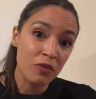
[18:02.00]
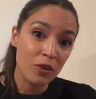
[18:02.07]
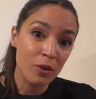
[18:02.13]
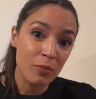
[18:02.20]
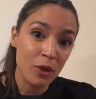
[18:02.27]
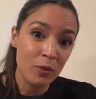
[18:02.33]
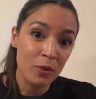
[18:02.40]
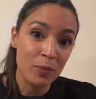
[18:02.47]
me for
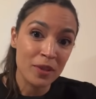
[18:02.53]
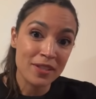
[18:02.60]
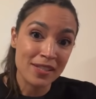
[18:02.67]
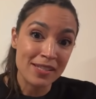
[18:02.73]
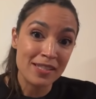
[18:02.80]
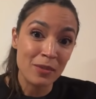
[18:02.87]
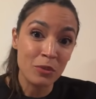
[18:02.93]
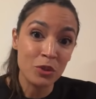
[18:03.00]
a moment, because
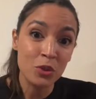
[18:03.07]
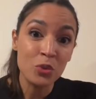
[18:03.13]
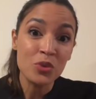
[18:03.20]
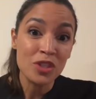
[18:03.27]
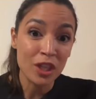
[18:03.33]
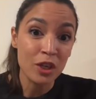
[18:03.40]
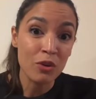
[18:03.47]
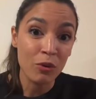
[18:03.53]
as someone who
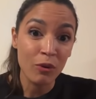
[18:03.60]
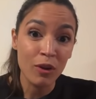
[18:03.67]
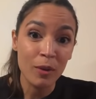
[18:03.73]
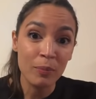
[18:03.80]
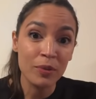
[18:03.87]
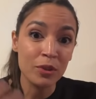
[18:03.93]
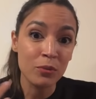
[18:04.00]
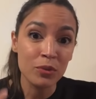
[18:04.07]
did grow
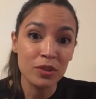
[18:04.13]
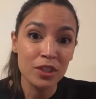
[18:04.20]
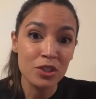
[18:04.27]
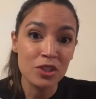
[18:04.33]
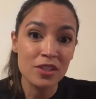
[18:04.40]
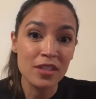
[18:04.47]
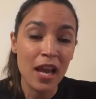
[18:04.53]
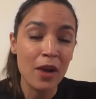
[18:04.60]
up in a
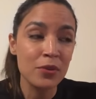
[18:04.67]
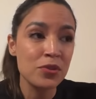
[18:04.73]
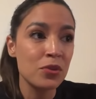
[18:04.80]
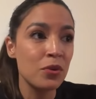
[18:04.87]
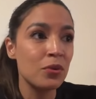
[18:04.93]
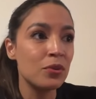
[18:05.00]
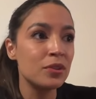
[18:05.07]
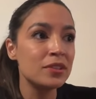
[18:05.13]
religious
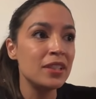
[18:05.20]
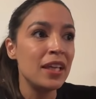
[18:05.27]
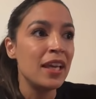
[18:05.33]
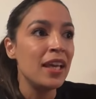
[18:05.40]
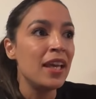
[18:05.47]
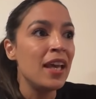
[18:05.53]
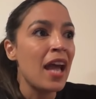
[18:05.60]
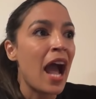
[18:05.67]
household,
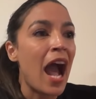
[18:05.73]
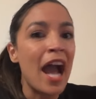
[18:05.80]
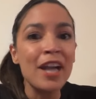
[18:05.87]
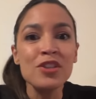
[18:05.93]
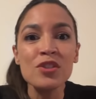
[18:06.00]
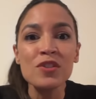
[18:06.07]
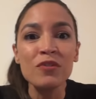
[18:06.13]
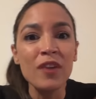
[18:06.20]

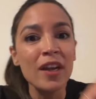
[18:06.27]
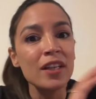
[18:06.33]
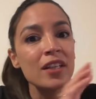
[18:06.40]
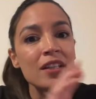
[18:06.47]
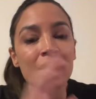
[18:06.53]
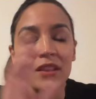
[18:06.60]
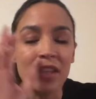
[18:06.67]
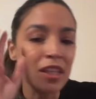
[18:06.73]
I just
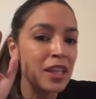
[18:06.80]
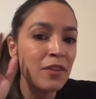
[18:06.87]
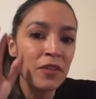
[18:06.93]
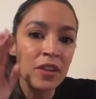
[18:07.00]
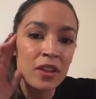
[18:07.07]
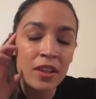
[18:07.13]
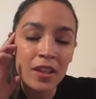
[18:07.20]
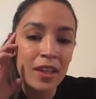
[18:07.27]
find
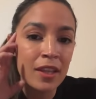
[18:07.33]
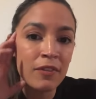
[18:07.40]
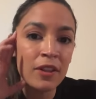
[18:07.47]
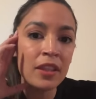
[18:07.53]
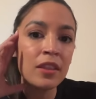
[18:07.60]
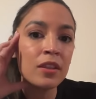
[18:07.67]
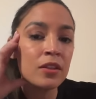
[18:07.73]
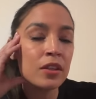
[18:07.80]
even
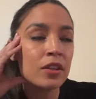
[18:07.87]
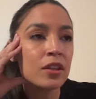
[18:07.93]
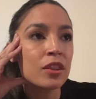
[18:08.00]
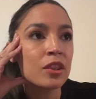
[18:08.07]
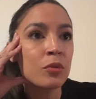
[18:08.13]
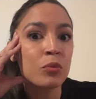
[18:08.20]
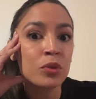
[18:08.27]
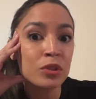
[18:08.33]

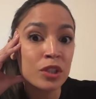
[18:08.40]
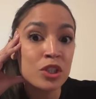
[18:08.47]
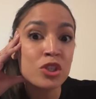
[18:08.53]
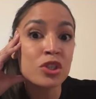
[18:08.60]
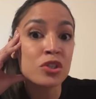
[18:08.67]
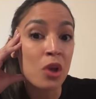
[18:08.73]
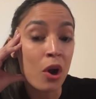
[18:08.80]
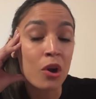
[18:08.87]
the
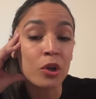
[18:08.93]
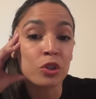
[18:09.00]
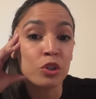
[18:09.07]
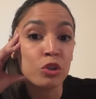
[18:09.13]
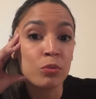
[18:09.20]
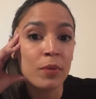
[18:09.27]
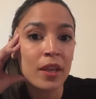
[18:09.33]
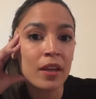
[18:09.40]
religious
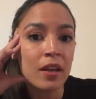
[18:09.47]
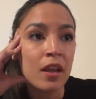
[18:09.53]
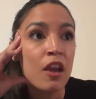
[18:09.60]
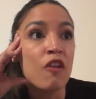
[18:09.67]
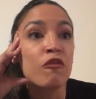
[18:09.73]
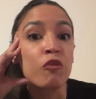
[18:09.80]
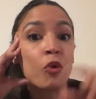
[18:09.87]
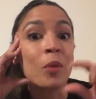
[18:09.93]
argument
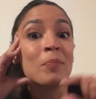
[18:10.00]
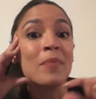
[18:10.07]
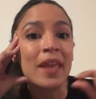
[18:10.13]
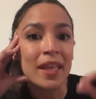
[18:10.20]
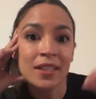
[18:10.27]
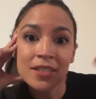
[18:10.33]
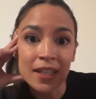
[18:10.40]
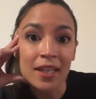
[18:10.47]
for
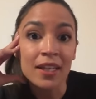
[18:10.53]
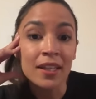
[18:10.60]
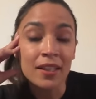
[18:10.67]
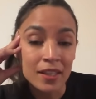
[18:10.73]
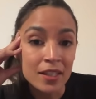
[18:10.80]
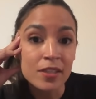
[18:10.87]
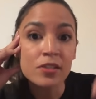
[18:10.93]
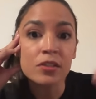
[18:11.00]

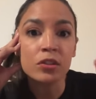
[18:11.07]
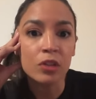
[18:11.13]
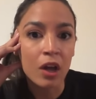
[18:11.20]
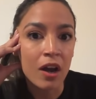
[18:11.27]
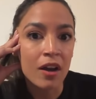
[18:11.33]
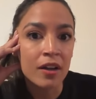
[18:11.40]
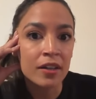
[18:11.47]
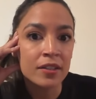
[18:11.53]
mandating these
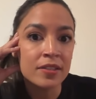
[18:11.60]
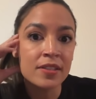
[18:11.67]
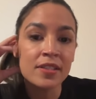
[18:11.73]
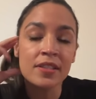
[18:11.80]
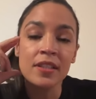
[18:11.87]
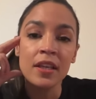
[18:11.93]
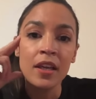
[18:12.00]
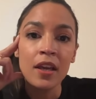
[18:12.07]

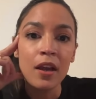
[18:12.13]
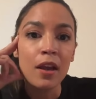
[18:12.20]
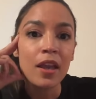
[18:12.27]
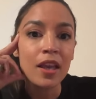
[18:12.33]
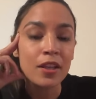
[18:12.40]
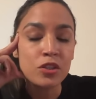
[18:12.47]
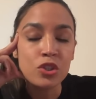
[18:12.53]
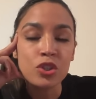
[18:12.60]
laws
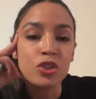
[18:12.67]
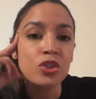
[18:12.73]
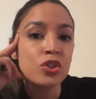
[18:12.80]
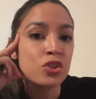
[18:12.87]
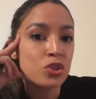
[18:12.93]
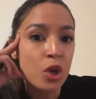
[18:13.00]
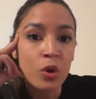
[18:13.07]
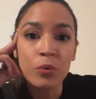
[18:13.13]
is
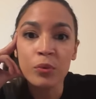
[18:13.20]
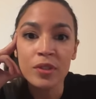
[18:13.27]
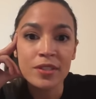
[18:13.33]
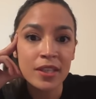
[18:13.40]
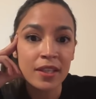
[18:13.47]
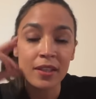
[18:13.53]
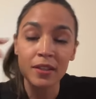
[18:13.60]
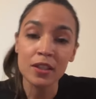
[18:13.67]
just so
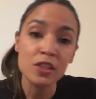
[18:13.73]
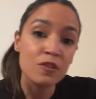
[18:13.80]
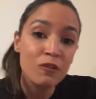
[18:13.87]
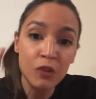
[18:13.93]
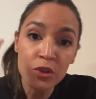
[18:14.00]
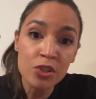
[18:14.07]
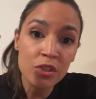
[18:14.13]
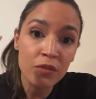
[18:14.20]
ridiculous.
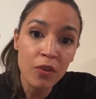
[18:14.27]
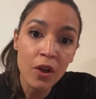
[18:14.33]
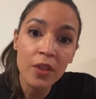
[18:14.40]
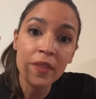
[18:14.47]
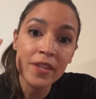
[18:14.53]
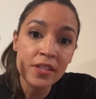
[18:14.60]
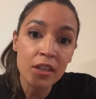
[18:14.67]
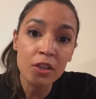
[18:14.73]
First of
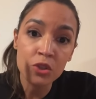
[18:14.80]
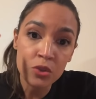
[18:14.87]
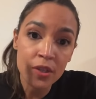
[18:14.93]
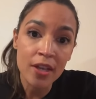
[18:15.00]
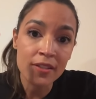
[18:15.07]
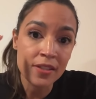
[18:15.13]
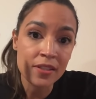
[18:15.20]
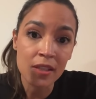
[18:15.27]
all, this
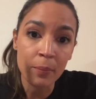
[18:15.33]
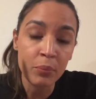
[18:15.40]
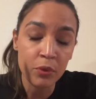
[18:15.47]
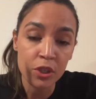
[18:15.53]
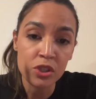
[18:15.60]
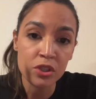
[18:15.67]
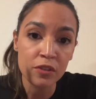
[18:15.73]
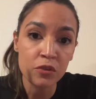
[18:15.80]
country has a
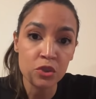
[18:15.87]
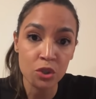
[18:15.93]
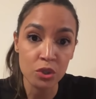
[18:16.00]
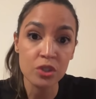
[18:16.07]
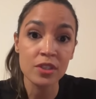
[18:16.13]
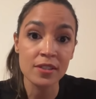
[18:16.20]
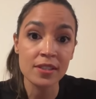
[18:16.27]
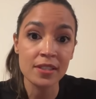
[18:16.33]
separation of
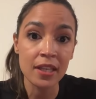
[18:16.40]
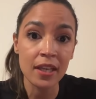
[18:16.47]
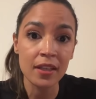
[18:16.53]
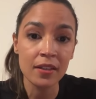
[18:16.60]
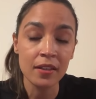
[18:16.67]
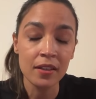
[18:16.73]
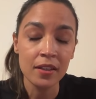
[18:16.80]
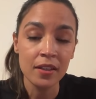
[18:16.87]
church and
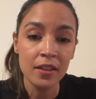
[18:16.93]
state.